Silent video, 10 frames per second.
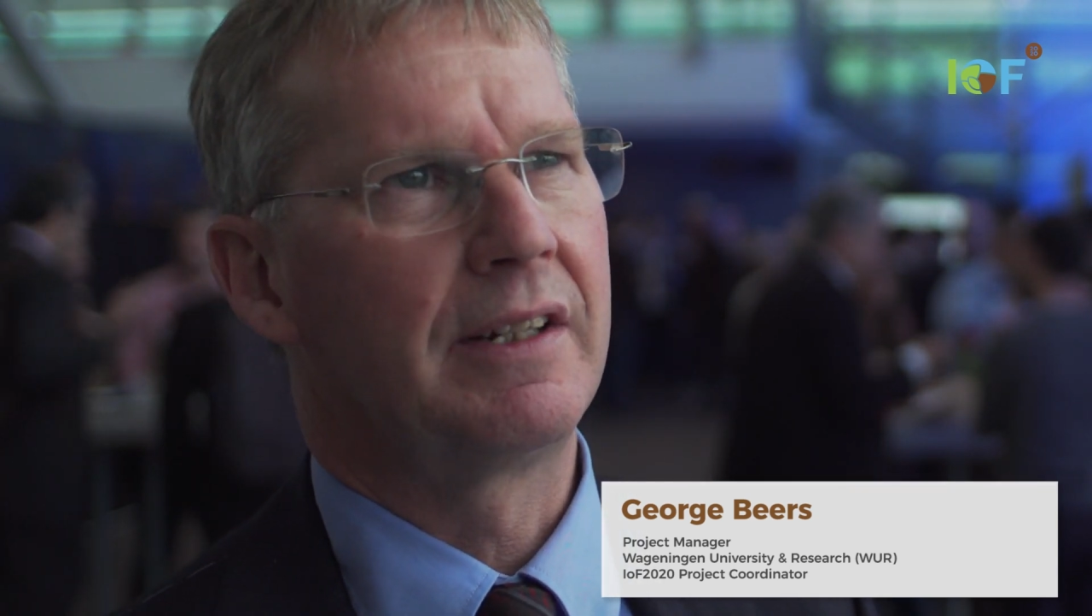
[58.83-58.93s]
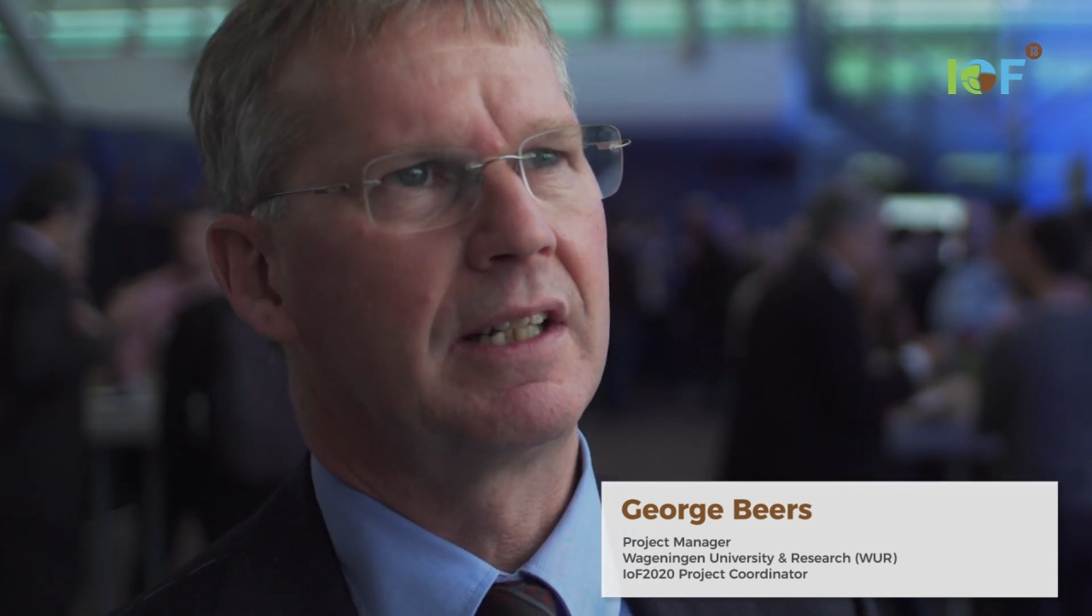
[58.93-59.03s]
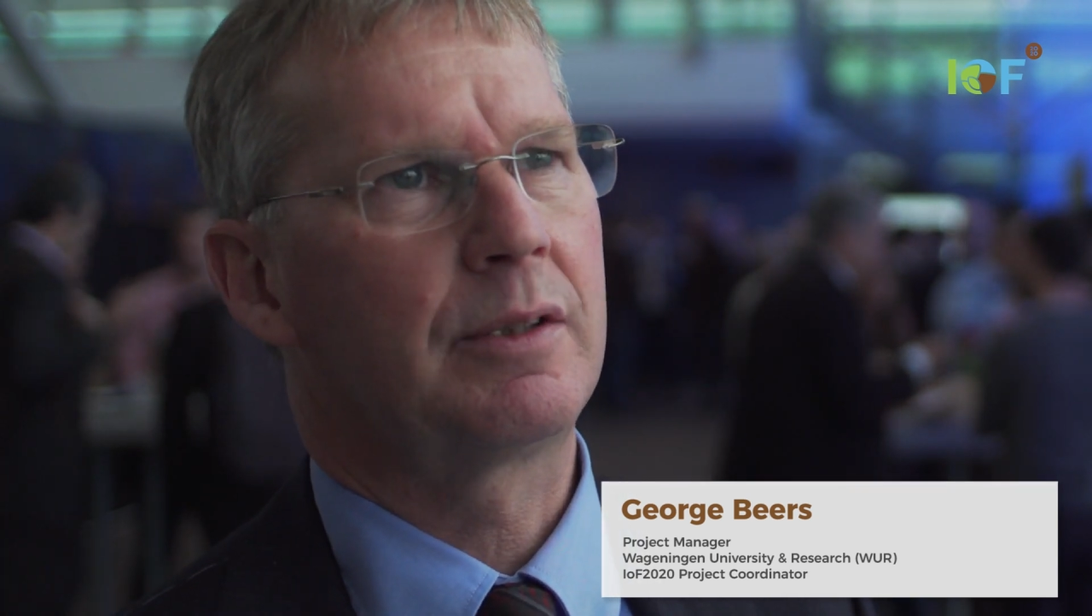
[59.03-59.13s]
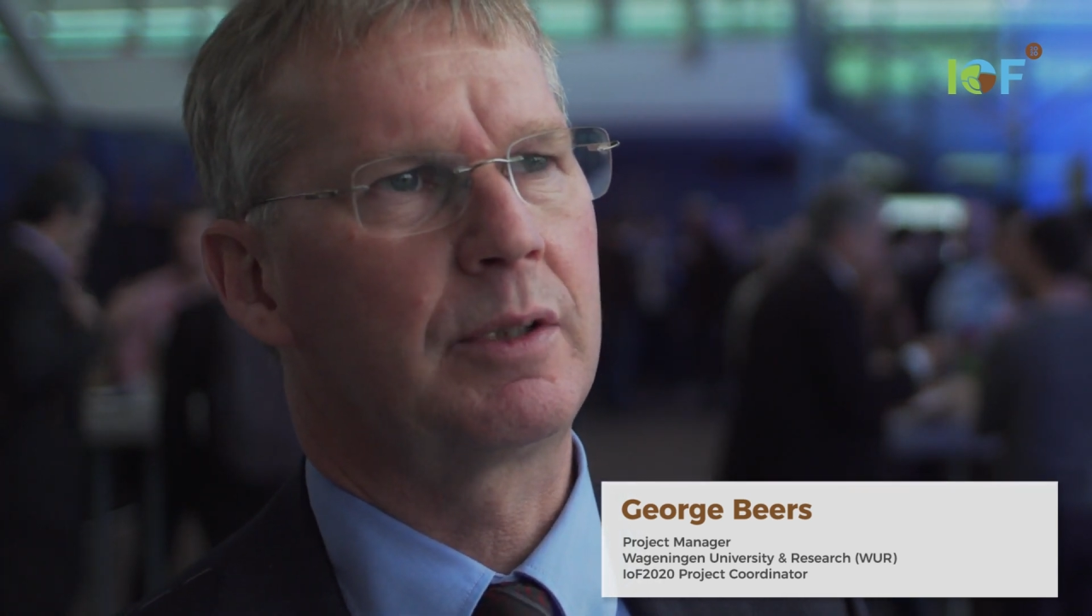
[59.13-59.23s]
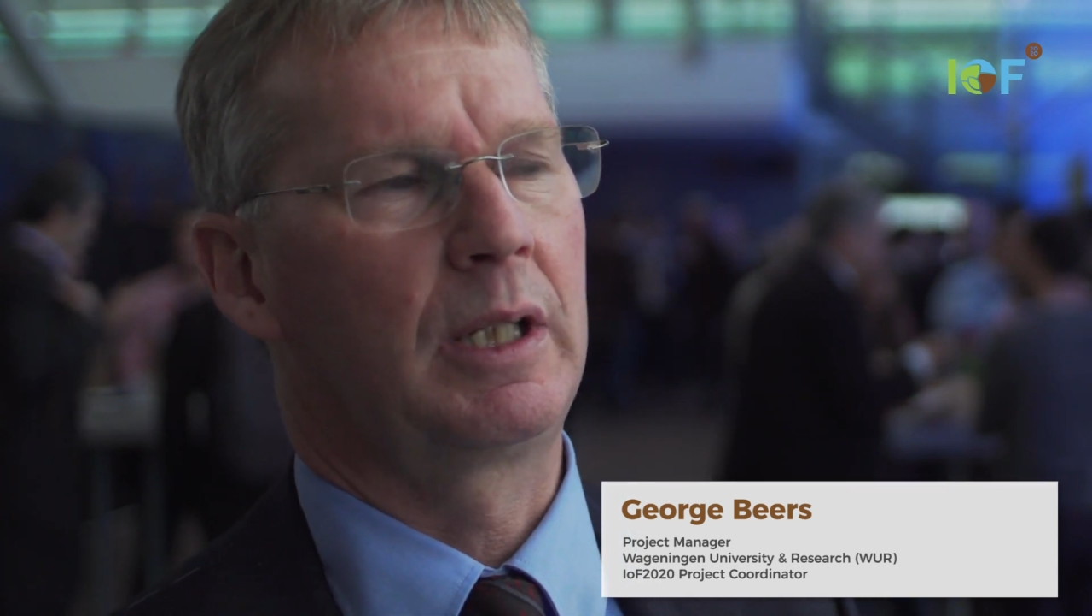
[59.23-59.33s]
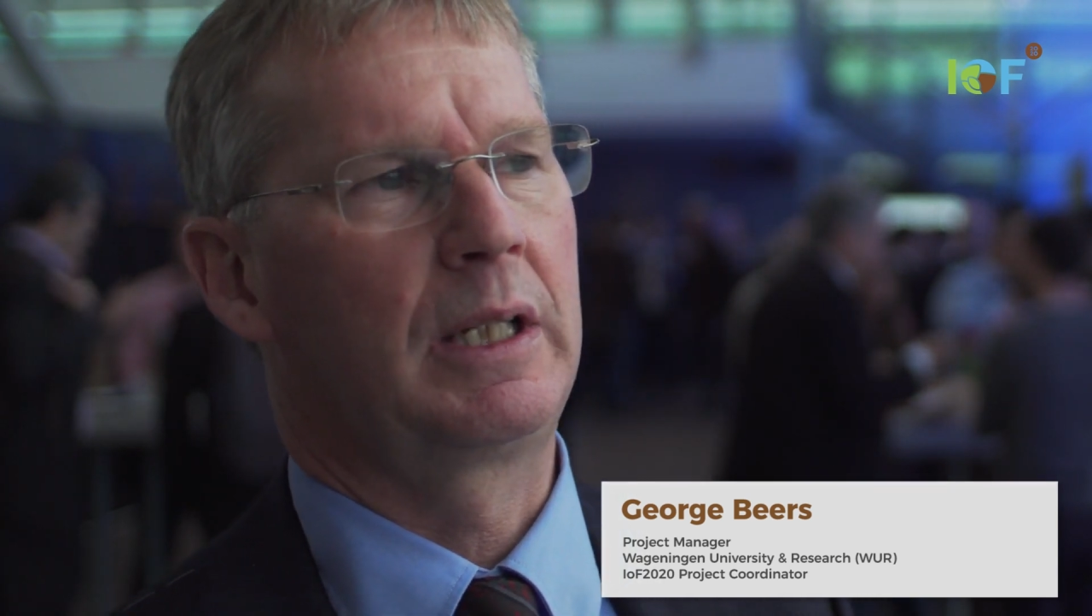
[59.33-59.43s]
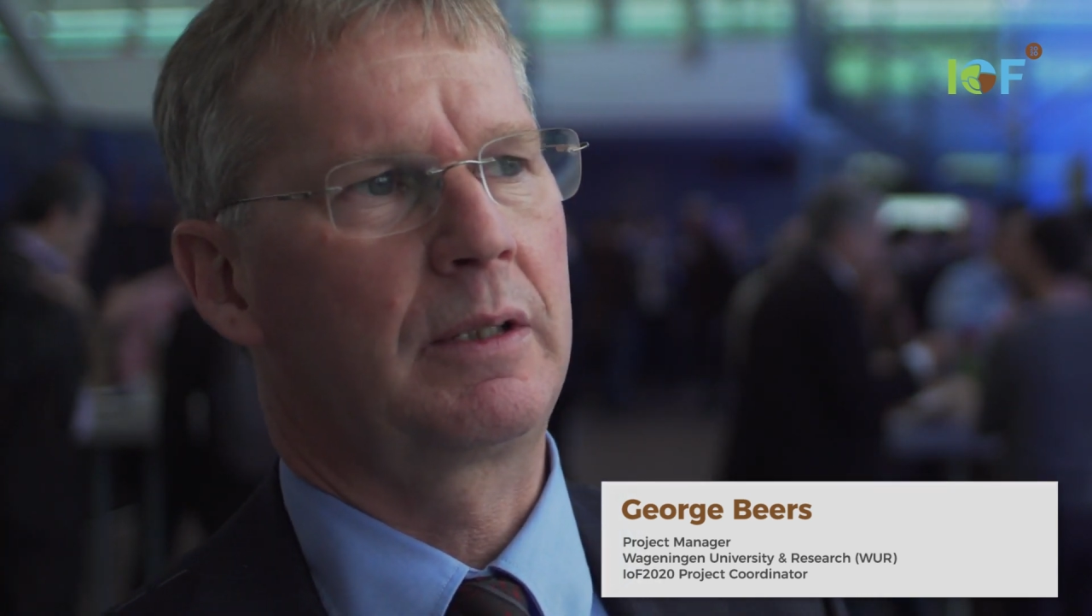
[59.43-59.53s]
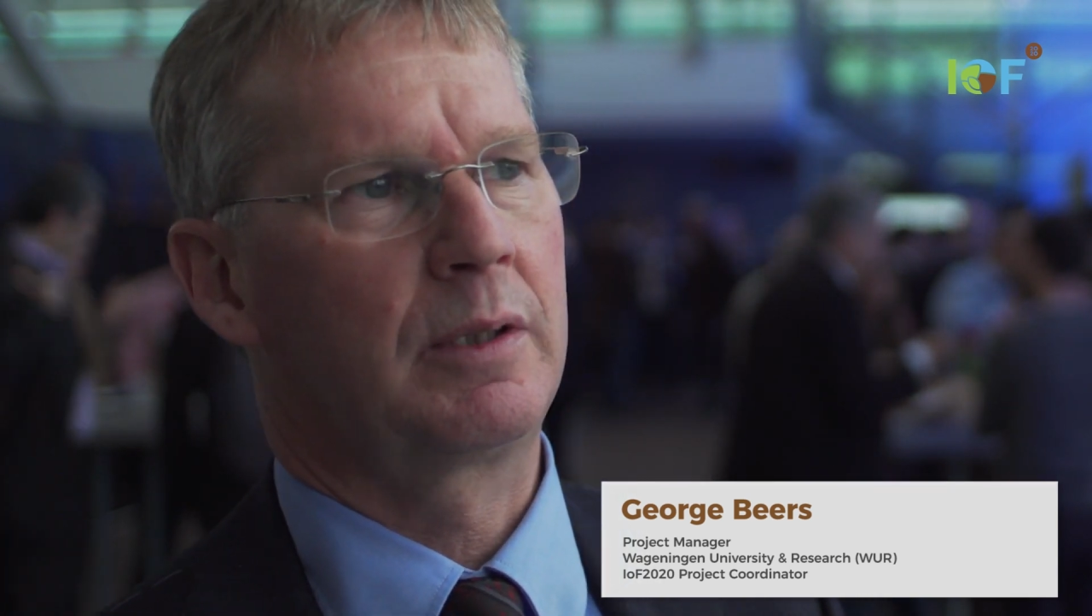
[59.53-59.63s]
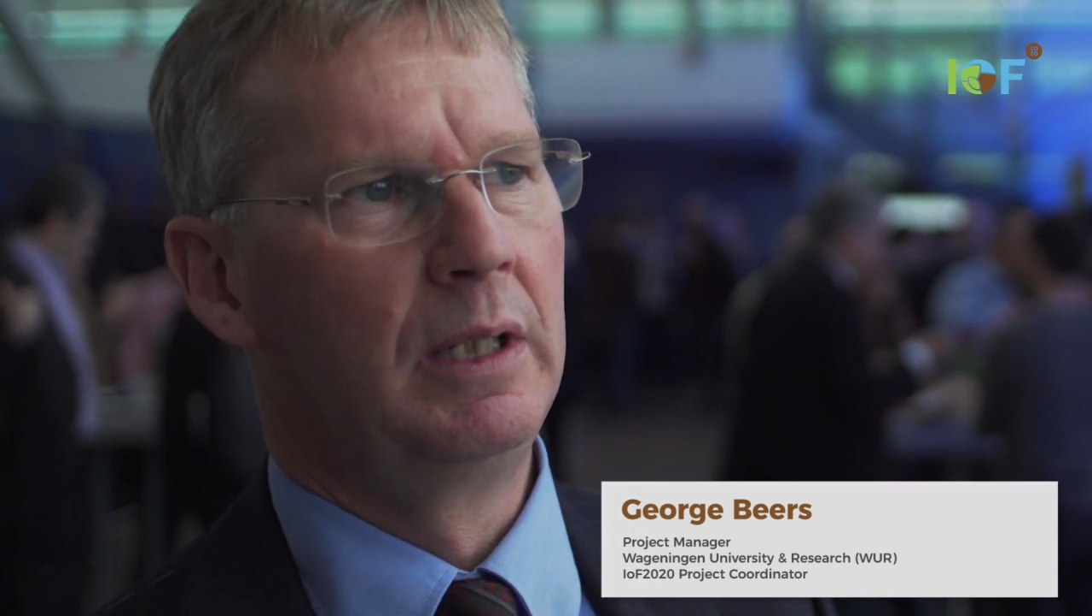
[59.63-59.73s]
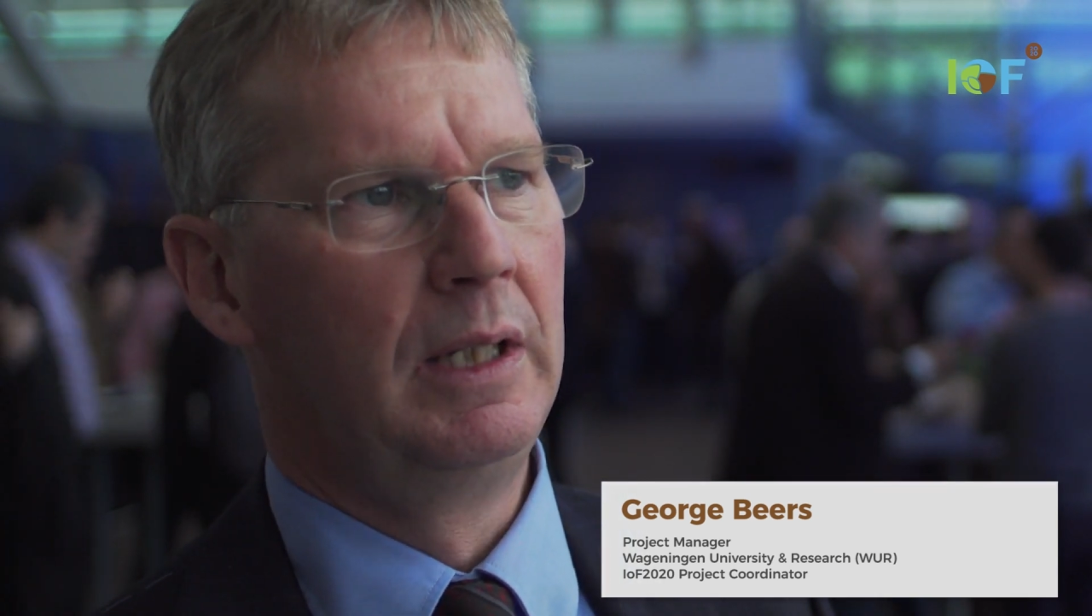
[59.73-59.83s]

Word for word: that, uh, that